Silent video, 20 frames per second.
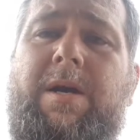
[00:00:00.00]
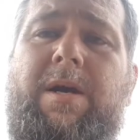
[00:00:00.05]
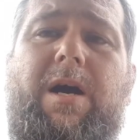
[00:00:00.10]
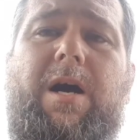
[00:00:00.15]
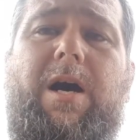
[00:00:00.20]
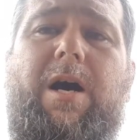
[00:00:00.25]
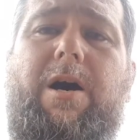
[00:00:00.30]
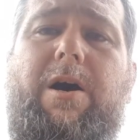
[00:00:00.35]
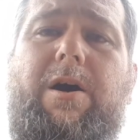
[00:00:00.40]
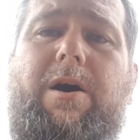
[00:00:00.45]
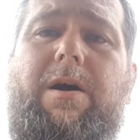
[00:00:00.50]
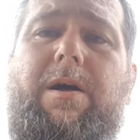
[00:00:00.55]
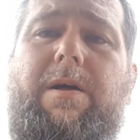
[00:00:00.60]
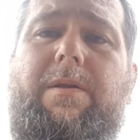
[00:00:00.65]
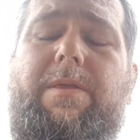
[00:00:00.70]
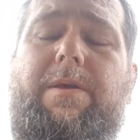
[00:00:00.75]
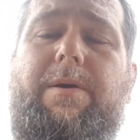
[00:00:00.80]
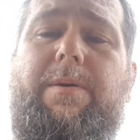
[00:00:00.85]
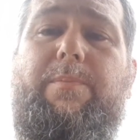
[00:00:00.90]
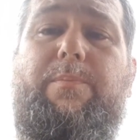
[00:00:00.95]

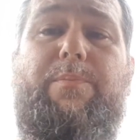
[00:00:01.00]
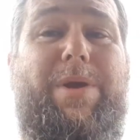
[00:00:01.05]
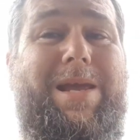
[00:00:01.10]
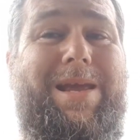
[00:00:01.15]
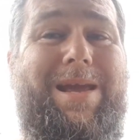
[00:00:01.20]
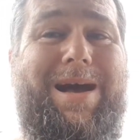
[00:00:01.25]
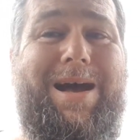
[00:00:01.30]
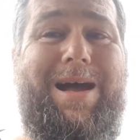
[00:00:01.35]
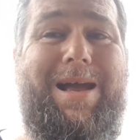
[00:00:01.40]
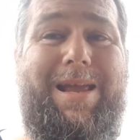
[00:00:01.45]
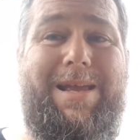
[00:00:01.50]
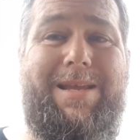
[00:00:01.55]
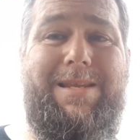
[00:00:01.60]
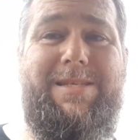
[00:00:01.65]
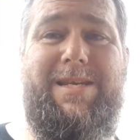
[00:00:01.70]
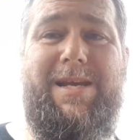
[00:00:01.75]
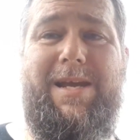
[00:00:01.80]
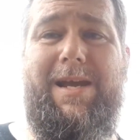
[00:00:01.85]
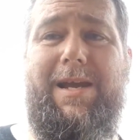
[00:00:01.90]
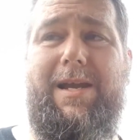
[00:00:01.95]
The PI
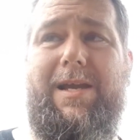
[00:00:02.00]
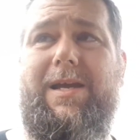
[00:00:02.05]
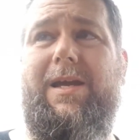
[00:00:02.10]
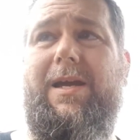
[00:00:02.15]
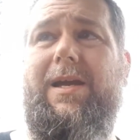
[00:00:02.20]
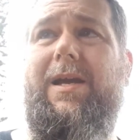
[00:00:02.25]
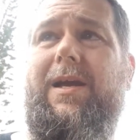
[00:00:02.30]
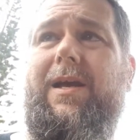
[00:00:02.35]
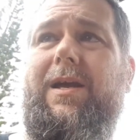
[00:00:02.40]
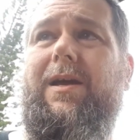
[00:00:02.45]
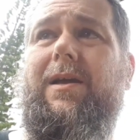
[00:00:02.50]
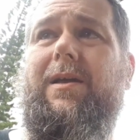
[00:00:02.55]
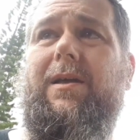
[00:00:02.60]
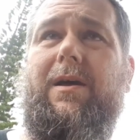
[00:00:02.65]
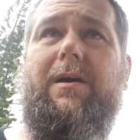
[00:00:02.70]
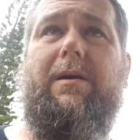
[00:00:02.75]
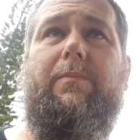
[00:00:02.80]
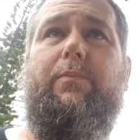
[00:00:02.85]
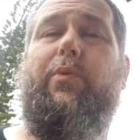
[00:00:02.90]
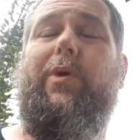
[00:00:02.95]
intake,
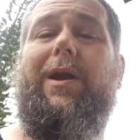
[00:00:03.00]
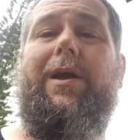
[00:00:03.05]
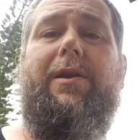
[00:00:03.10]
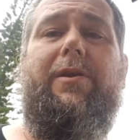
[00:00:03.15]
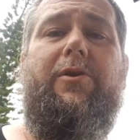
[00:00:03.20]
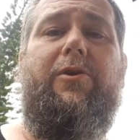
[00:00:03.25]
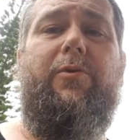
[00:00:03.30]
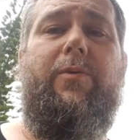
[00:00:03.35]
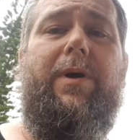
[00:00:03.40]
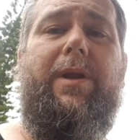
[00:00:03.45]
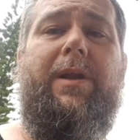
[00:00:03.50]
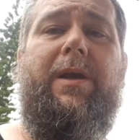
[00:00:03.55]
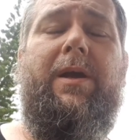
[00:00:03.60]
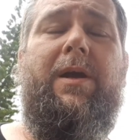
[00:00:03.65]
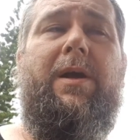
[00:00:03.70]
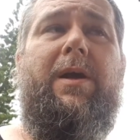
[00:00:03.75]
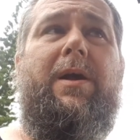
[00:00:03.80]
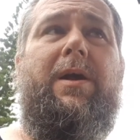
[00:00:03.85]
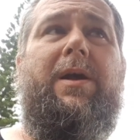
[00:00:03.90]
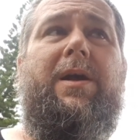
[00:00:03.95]
a brand new one,
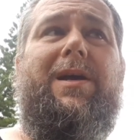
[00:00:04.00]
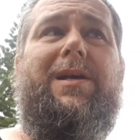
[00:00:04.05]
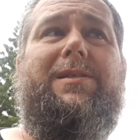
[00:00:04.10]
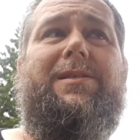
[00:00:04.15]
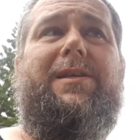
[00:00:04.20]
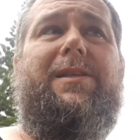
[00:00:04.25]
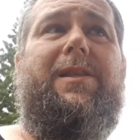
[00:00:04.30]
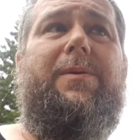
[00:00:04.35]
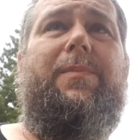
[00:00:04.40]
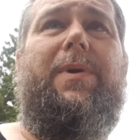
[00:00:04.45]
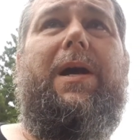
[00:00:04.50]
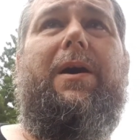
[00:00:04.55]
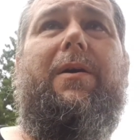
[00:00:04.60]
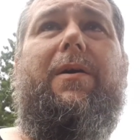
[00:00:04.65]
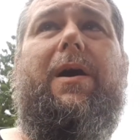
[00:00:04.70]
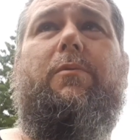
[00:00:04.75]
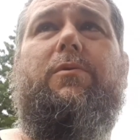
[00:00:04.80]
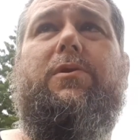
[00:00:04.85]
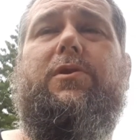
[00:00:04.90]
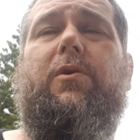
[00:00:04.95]
is in the mail.
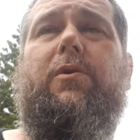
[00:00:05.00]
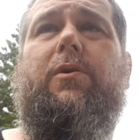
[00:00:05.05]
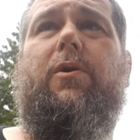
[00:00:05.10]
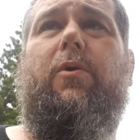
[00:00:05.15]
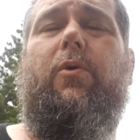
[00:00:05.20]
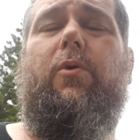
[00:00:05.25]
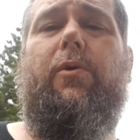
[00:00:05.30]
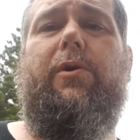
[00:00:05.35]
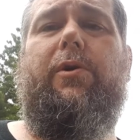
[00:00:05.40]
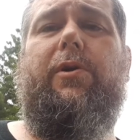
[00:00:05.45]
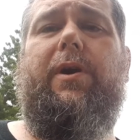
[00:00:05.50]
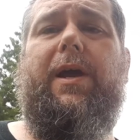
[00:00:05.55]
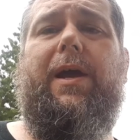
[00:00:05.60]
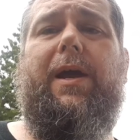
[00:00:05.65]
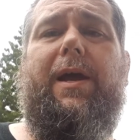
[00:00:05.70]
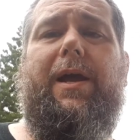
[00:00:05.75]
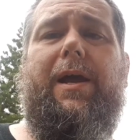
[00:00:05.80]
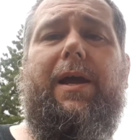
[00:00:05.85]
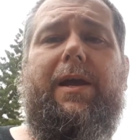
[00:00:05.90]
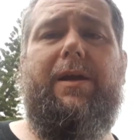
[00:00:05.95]
I was going to order
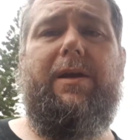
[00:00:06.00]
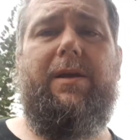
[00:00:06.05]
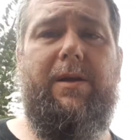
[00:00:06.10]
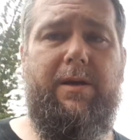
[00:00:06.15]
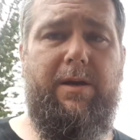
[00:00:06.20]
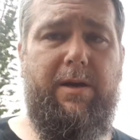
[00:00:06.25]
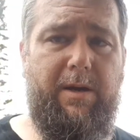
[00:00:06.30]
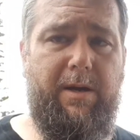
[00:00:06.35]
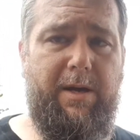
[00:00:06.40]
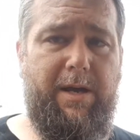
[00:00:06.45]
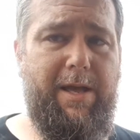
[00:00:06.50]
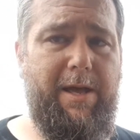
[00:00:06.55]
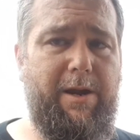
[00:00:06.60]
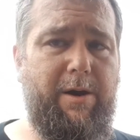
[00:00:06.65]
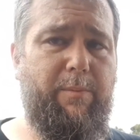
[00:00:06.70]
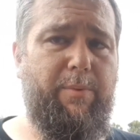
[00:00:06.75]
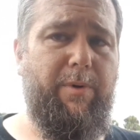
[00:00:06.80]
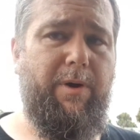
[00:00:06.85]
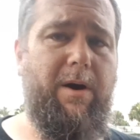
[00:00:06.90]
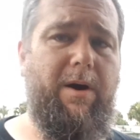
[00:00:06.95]
a
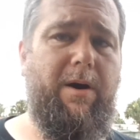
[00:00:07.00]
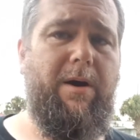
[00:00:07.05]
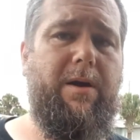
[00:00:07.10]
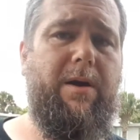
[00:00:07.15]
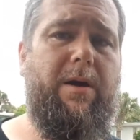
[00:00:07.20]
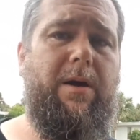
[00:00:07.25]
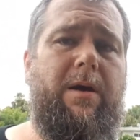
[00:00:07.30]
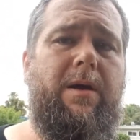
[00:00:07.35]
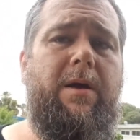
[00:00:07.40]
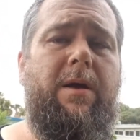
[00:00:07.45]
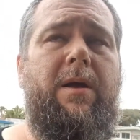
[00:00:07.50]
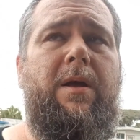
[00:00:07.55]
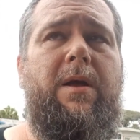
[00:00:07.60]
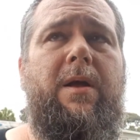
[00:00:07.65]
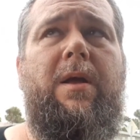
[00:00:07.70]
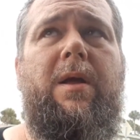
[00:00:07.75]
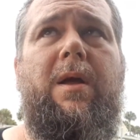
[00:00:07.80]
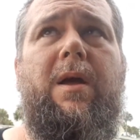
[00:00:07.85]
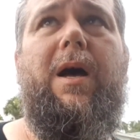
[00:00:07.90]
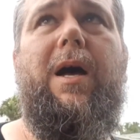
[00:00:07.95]
Edelbrock.
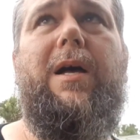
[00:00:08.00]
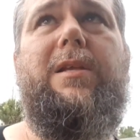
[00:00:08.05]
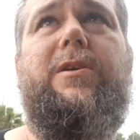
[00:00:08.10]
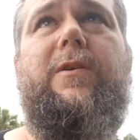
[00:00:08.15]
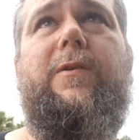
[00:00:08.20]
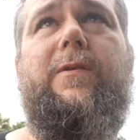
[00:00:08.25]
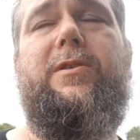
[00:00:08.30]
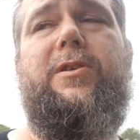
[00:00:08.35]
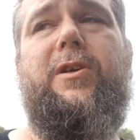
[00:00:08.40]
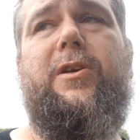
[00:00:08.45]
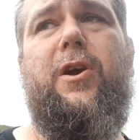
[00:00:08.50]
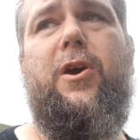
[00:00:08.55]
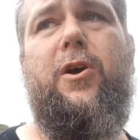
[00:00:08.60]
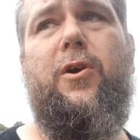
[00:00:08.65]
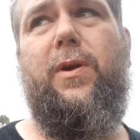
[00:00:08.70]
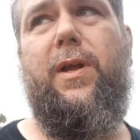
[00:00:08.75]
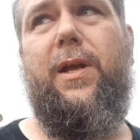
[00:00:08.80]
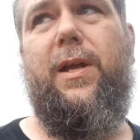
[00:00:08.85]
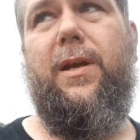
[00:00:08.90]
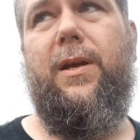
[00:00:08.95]
I talked to
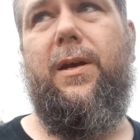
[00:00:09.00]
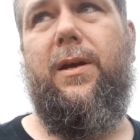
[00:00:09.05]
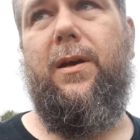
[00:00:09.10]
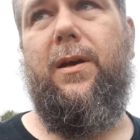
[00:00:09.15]
Cody